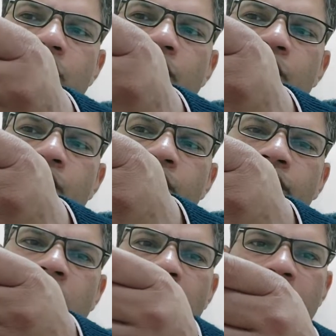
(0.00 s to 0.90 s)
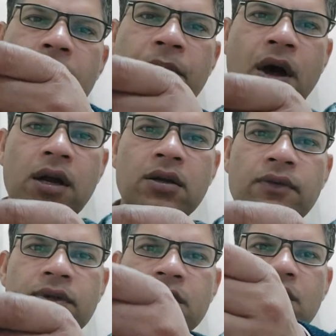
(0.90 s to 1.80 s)
Two-third part
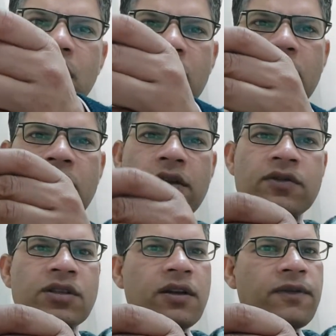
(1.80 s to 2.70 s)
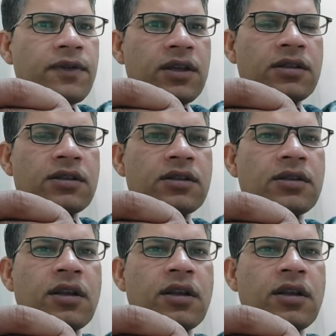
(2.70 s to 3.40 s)
of this concave surface,